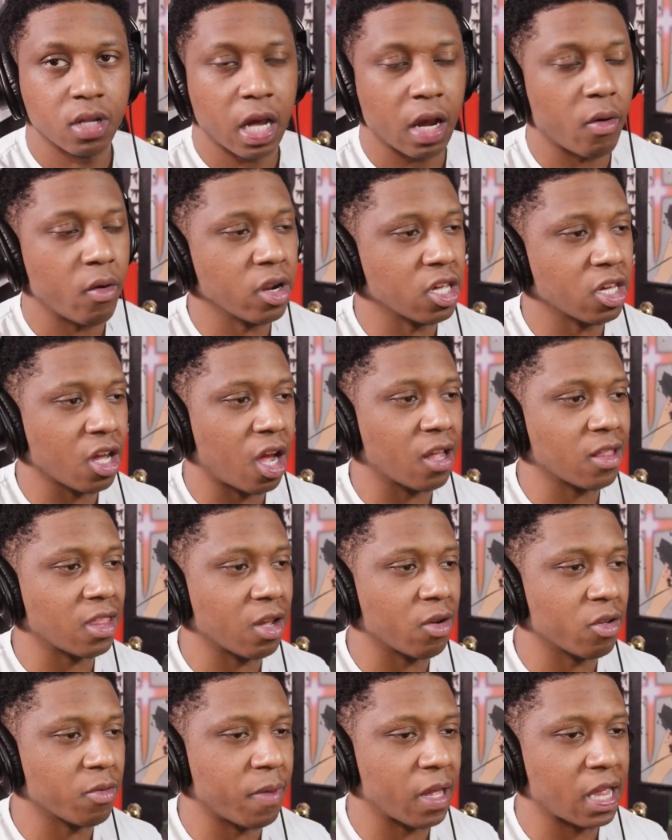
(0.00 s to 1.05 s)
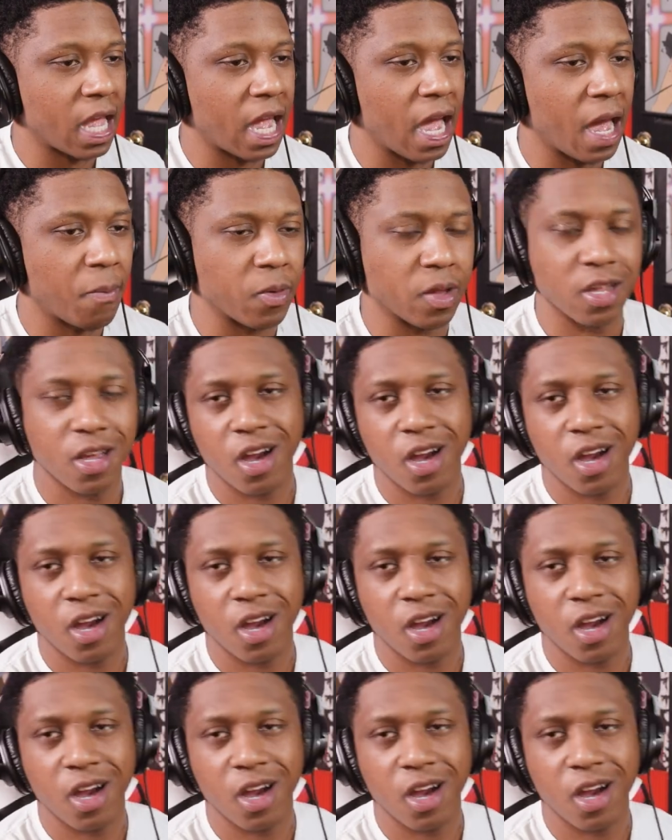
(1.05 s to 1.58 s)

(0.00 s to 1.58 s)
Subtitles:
Like, what did y'all think was about to happen?